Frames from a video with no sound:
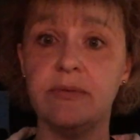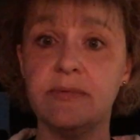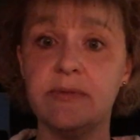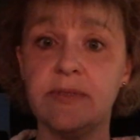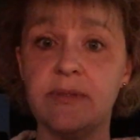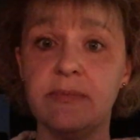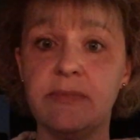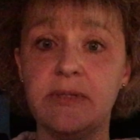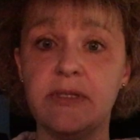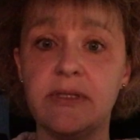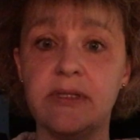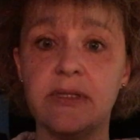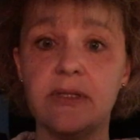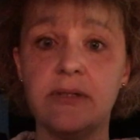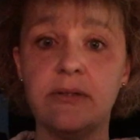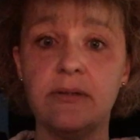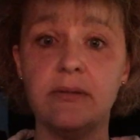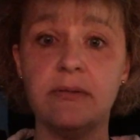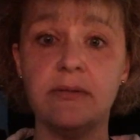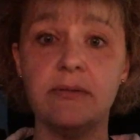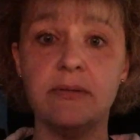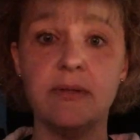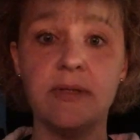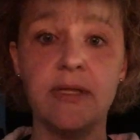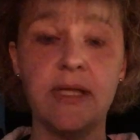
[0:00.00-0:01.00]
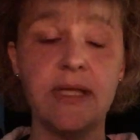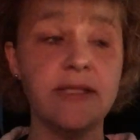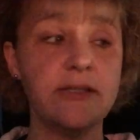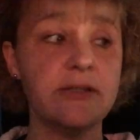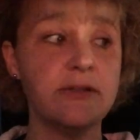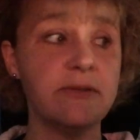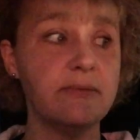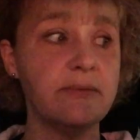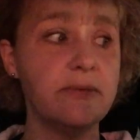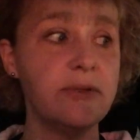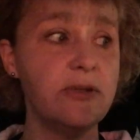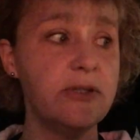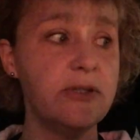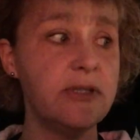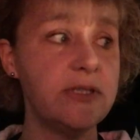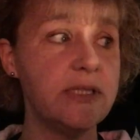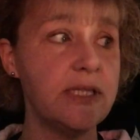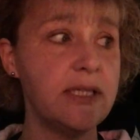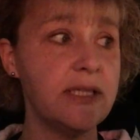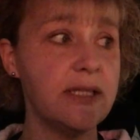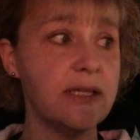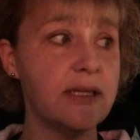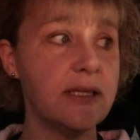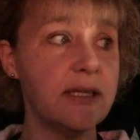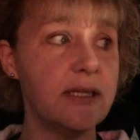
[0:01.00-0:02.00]
Some of these little lights are, you can see
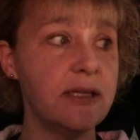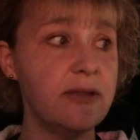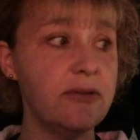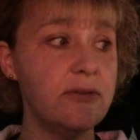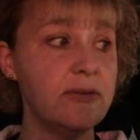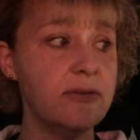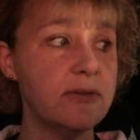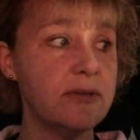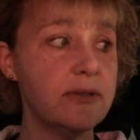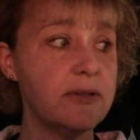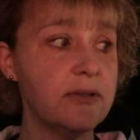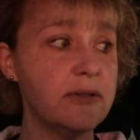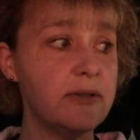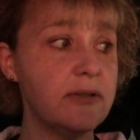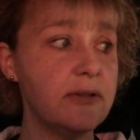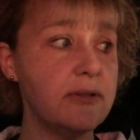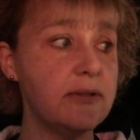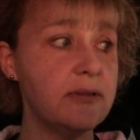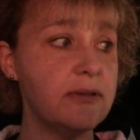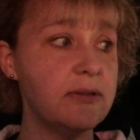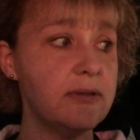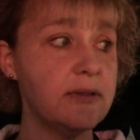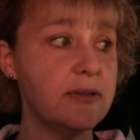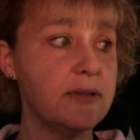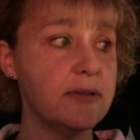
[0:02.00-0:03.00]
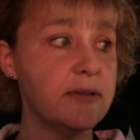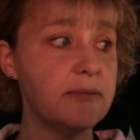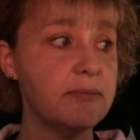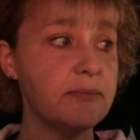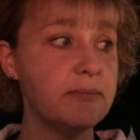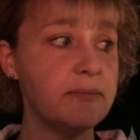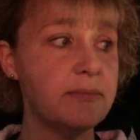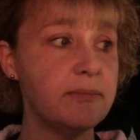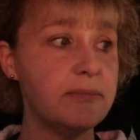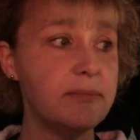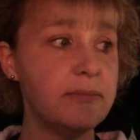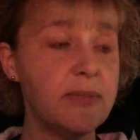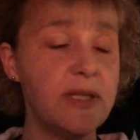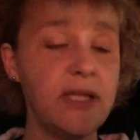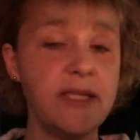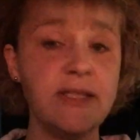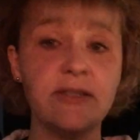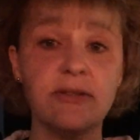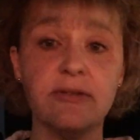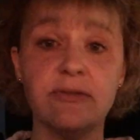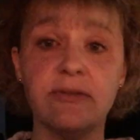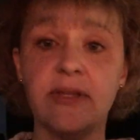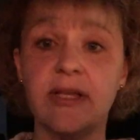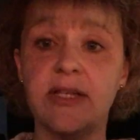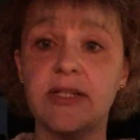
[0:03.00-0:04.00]
that, can't you? They're little lights
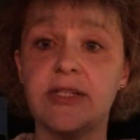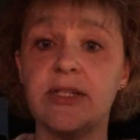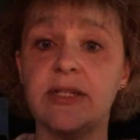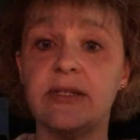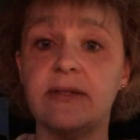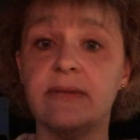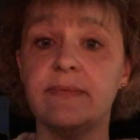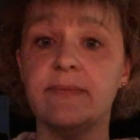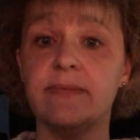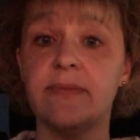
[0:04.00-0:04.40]
are flashing.